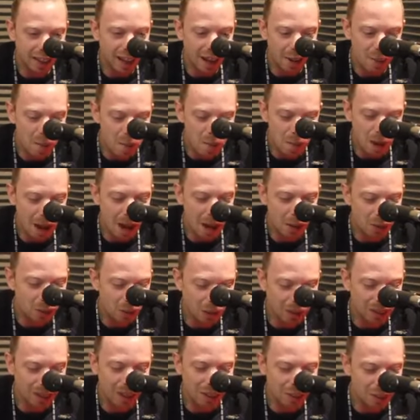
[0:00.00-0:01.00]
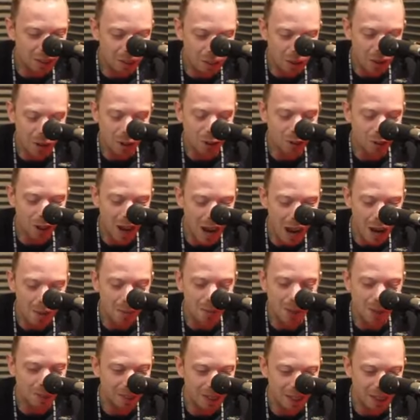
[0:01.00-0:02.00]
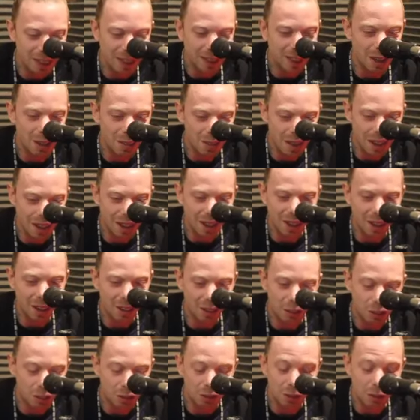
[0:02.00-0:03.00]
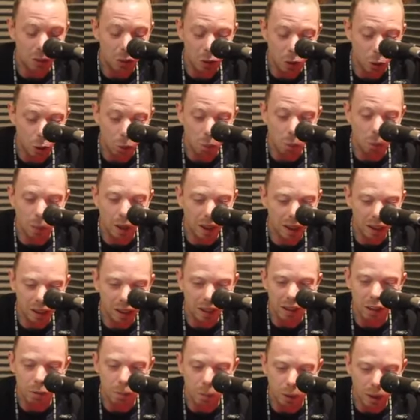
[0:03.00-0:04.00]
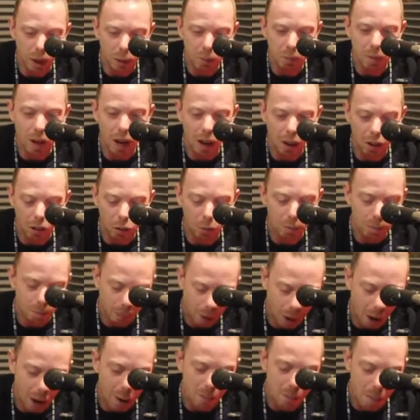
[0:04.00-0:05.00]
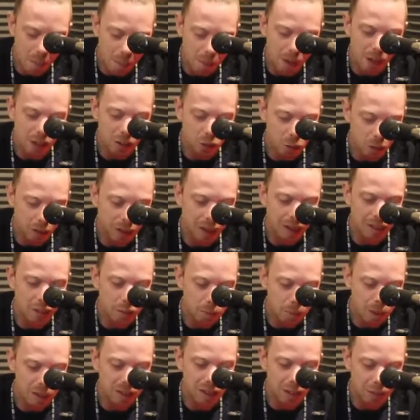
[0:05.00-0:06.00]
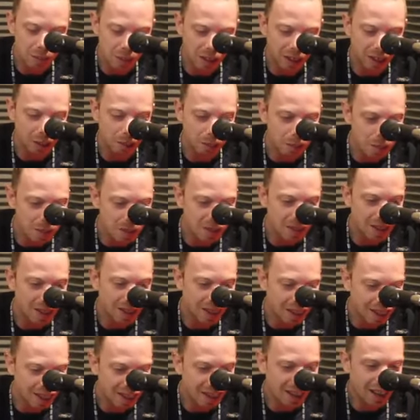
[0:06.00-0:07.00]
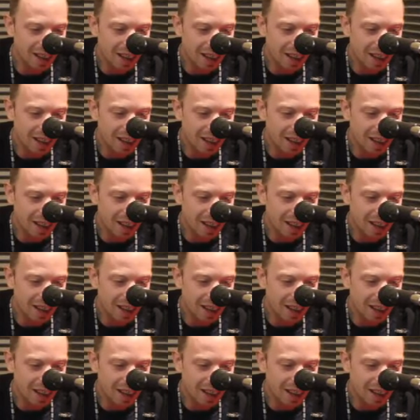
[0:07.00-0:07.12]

I remember I had one grime lyric and then and normal English, but then I can't remember this one that specifically when I say,